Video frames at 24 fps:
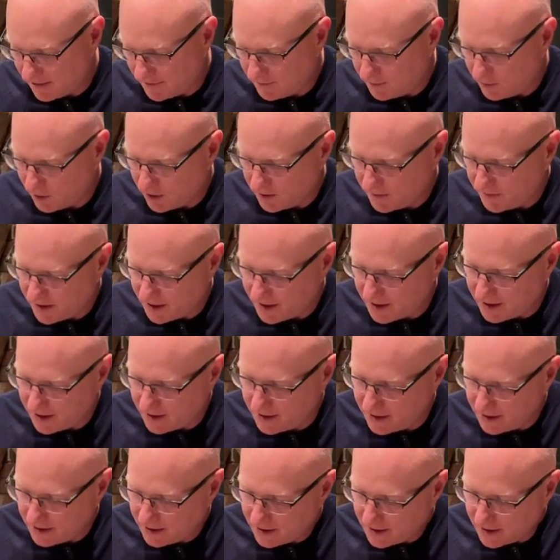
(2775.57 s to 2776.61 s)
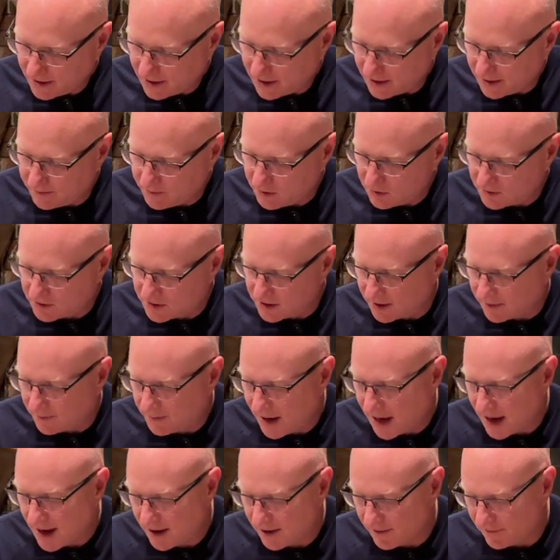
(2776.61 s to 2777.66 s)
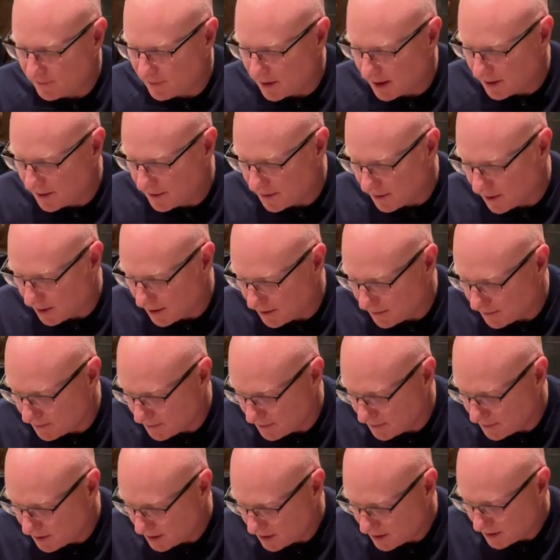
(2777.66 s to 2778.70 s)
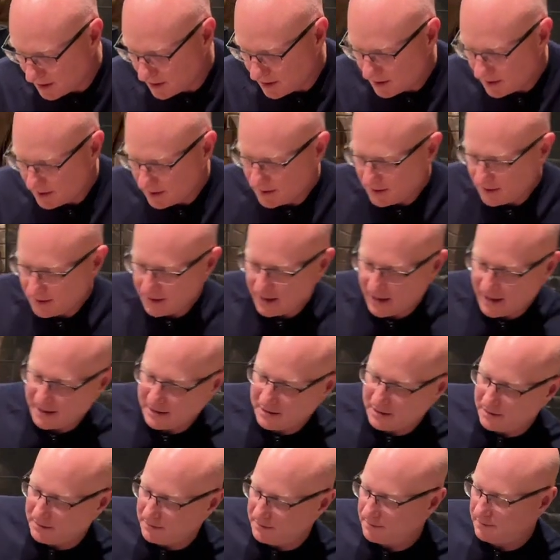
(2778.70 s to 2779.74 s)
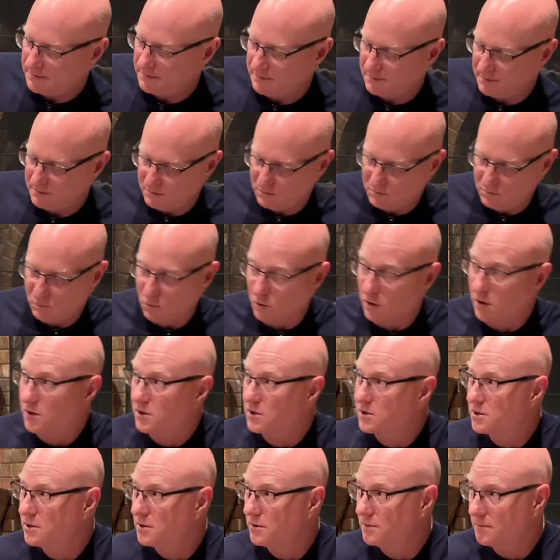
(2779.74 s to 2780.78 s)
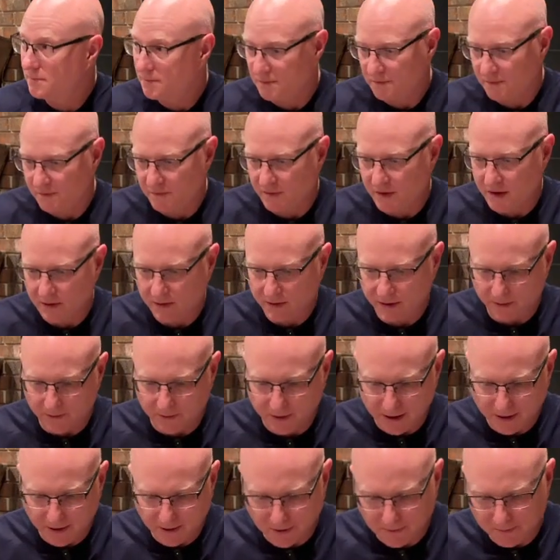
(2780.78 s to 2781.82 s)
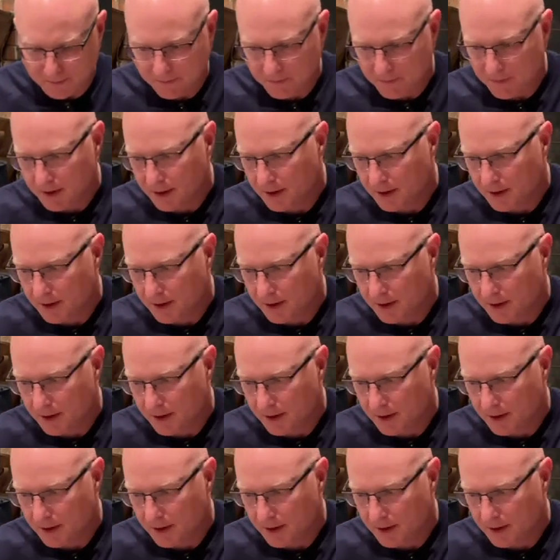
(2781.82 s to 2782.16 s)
of put it in. I'm using the pad of my thumb. That worked fairly well.